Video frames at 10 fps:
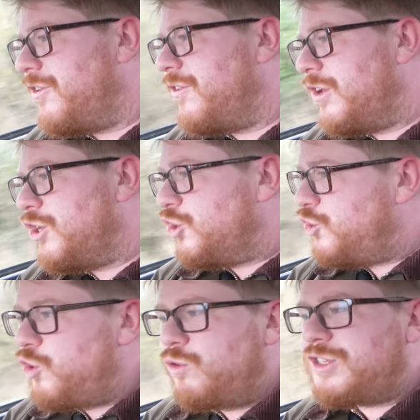and
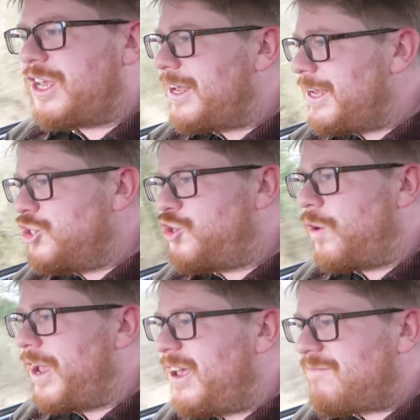use it,
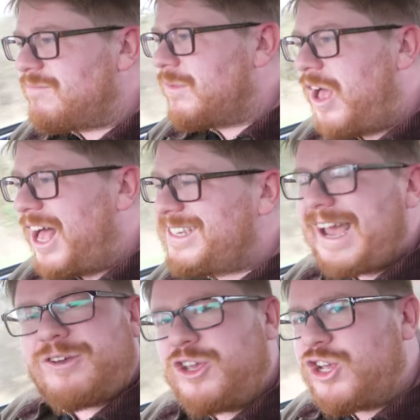enjoy it. I
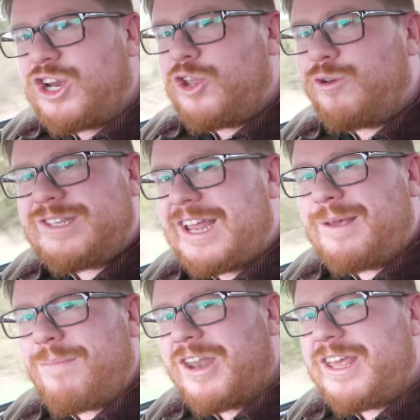doubt you're going to lose
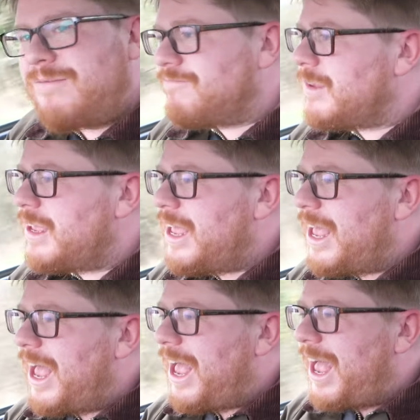any money.
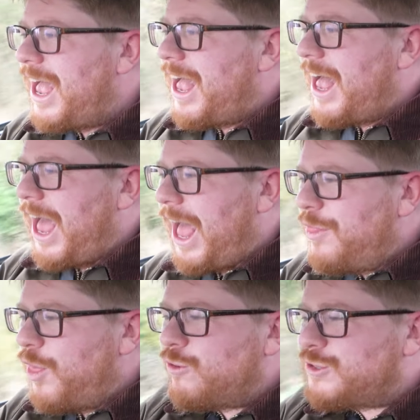
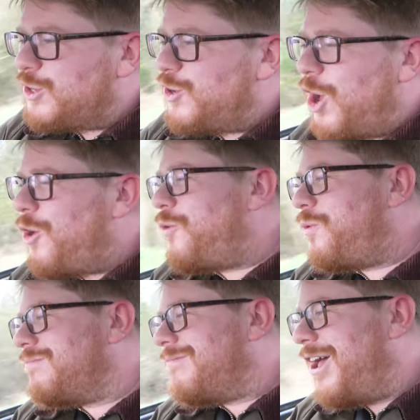And those that know
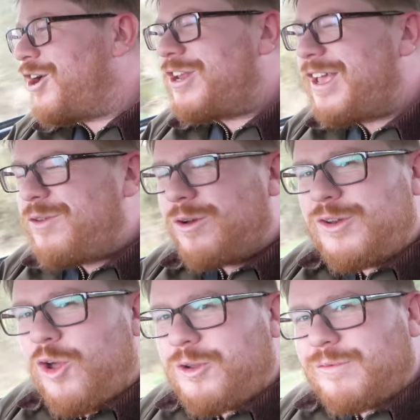are going to give you a
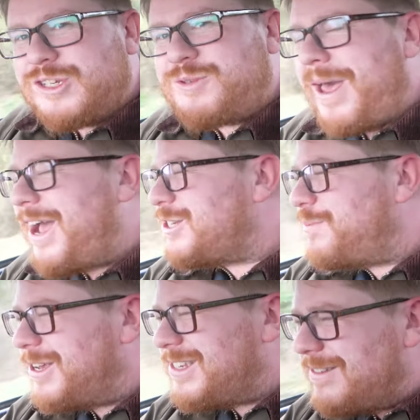nod of respect
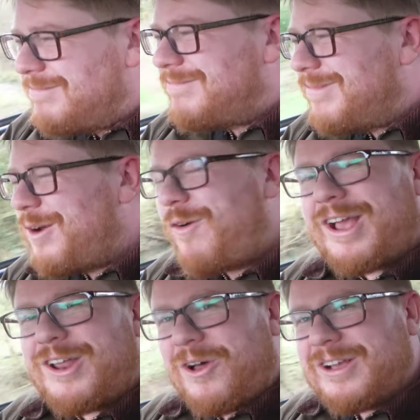because they
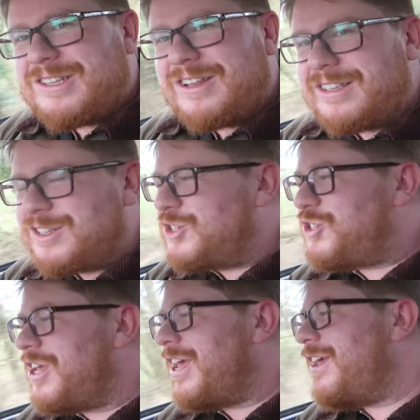recognise that it's a
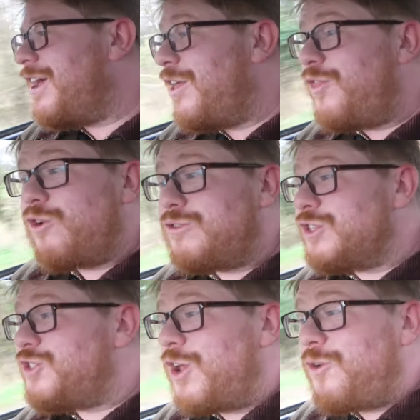C. And those
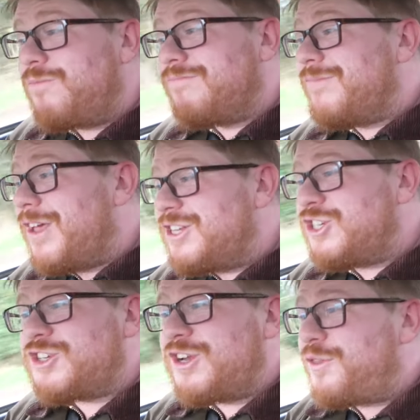that don't are
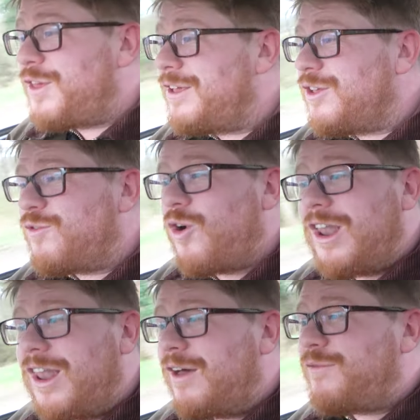just going to think you've got
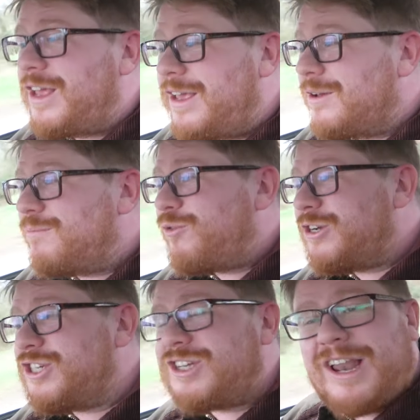a lovely
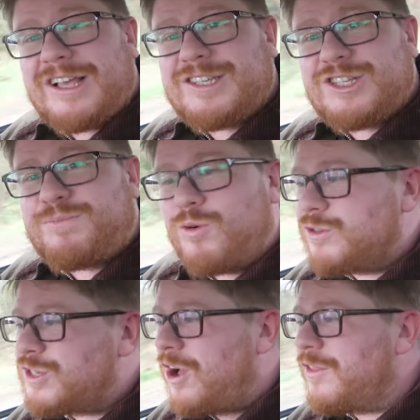British classic
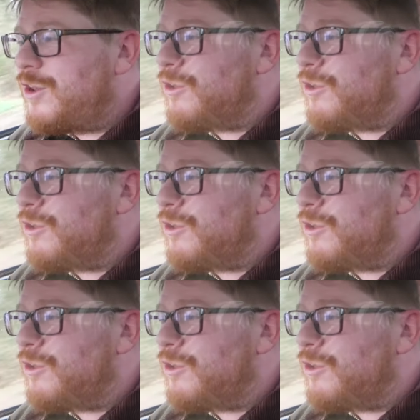sports car that